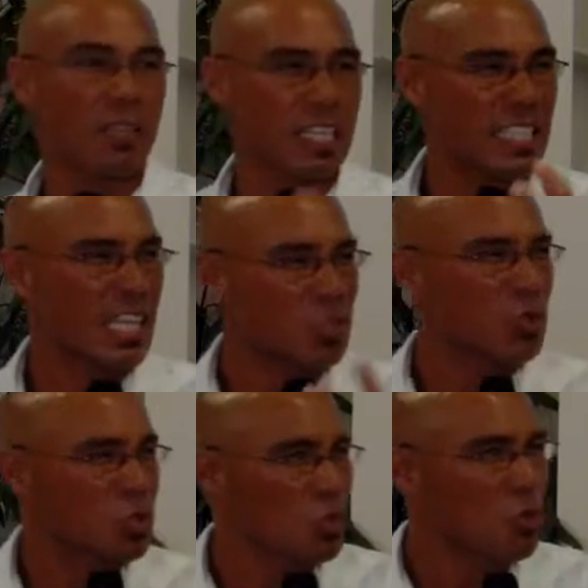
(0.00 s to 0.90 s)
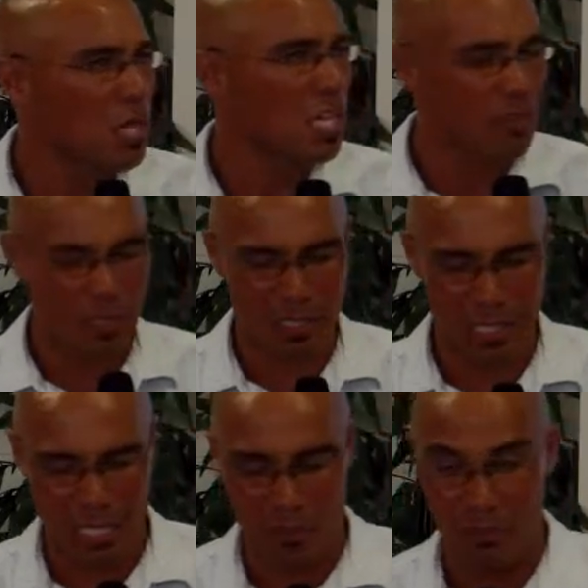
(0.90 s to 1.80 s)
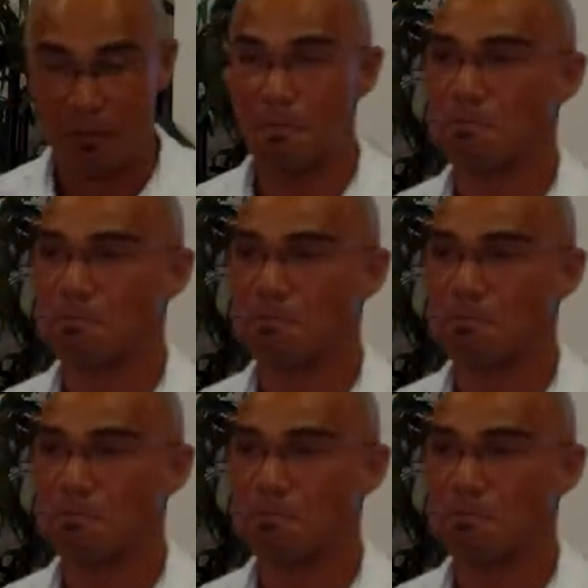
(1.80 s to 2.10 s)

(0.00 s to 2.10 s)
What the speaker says: Because I think that's where so many of us live.